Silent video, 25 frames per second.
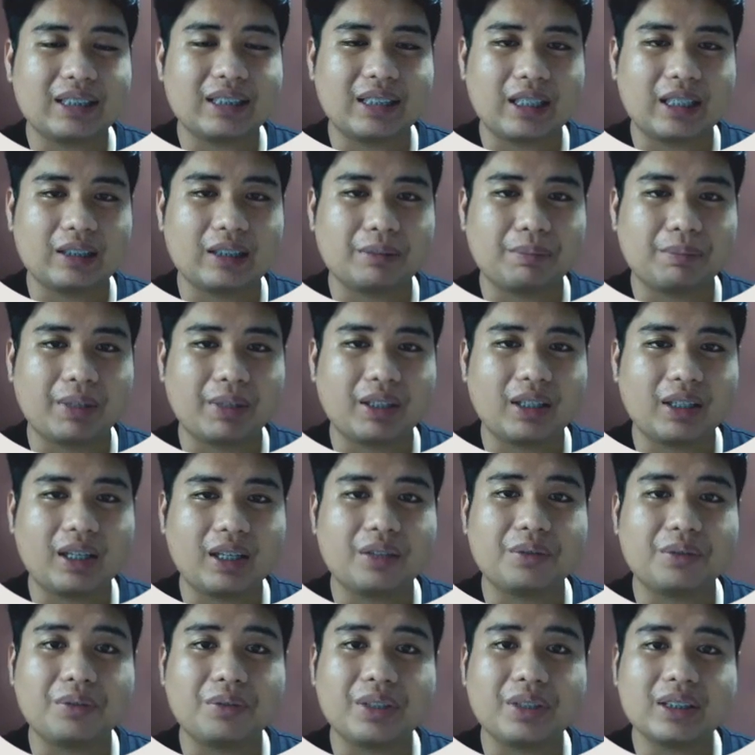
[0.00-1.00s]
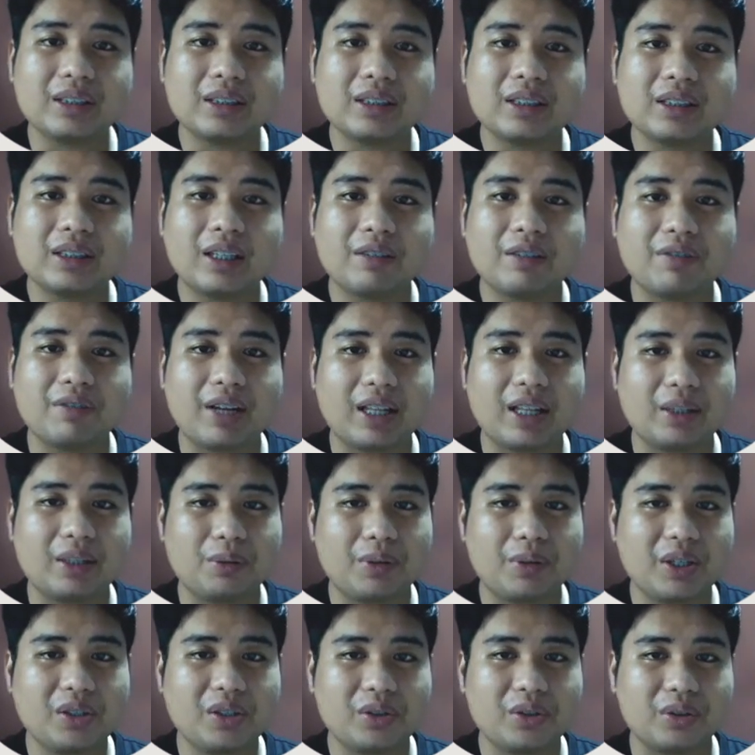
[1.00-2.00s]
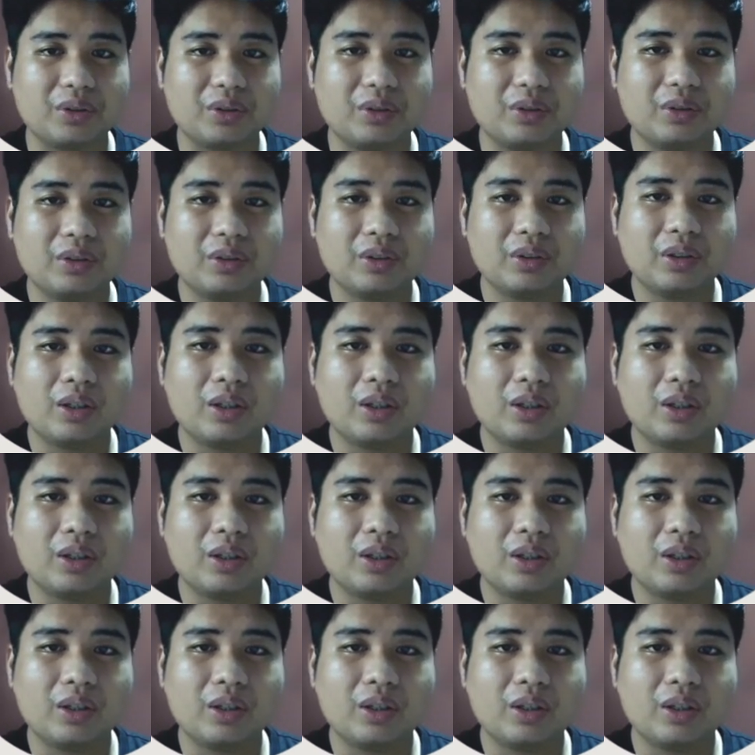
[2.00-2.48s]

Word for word: assessment and risk evaluation,